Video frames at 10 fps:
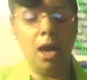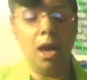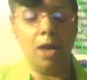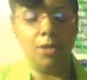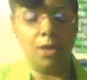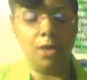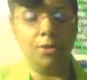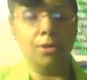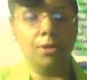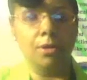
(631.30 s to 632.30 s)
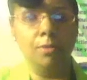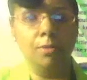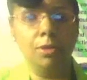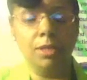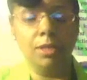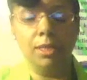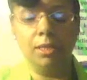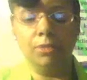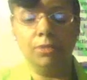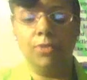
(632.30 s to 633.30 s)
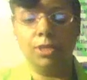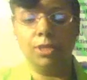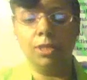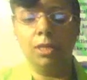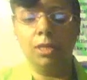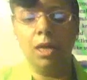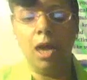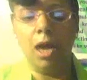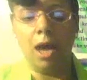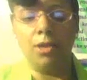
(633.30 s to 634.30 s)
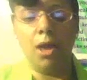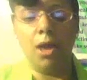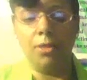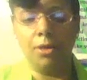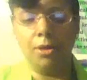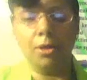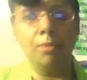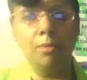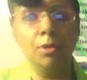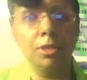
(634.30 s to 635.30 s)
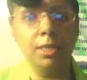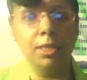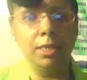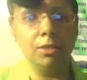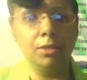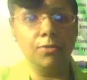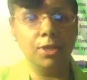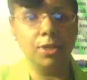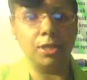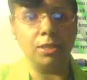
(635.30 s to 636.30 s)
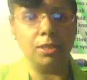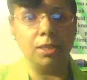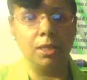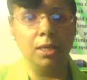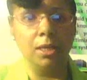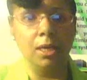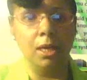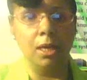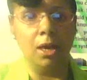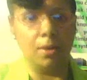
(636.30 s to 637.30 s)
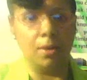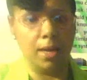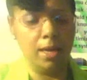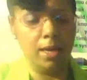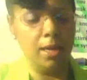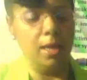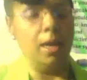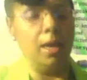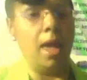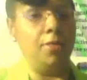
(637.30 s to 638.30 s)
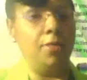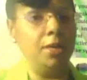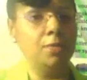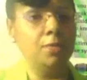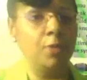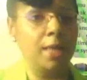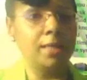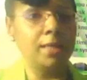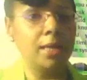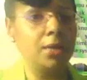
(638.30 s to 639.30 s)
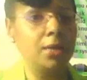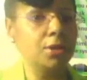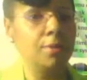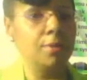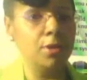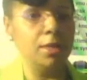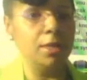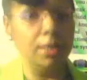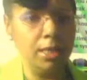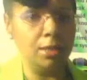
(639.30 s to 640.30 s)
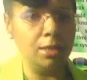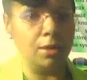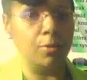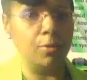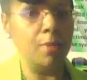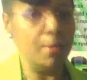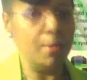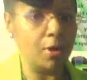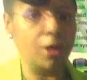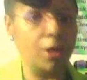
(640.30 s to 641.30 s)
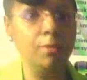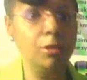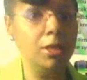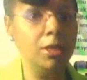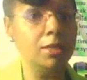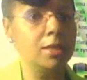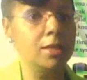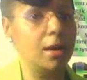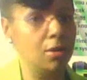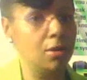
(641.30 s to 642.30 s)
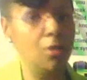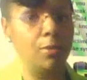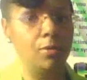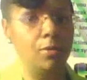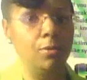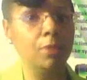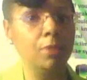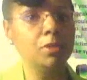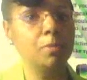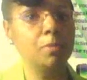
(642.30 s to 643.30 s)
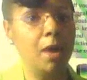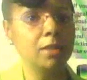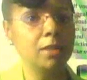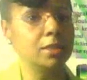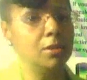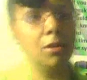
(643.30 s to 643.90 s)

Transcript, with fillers: another community leader's vision, another community leader's vision, okay? And these, when I say another community leader, remember our community is now global. We're responsive. It's no